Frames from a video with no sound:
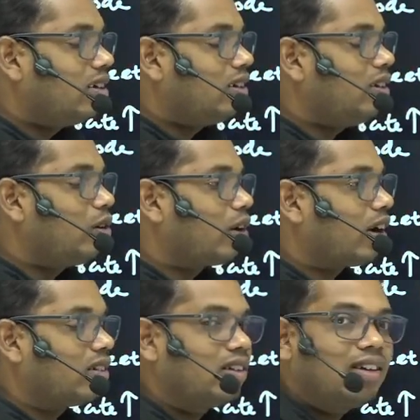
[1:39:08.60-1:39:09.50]

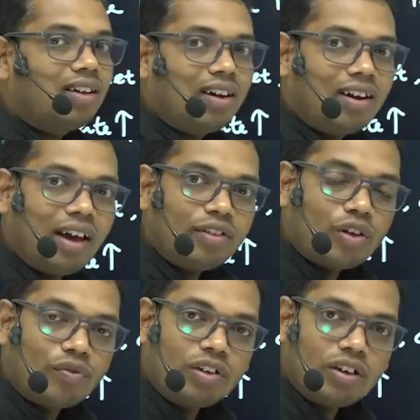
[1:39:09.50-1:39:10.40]
elongating the length
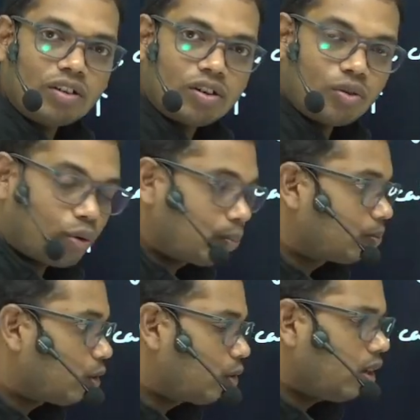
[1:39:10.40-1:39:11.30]
of the internode.
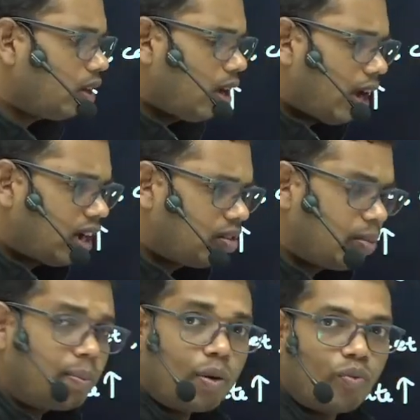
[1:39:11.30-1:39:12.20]
Okay, and
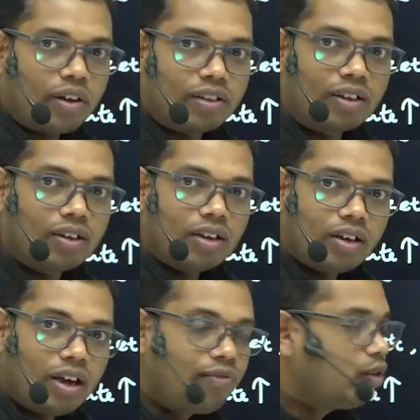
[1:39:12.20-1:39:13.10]
remember one thing,
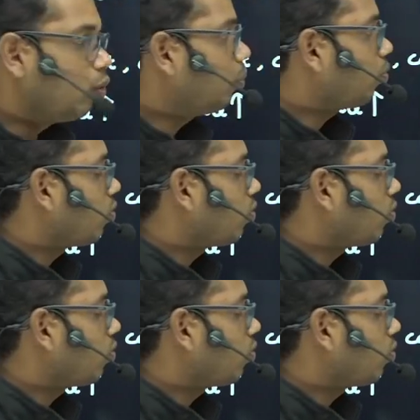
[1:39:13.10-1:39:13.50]
if you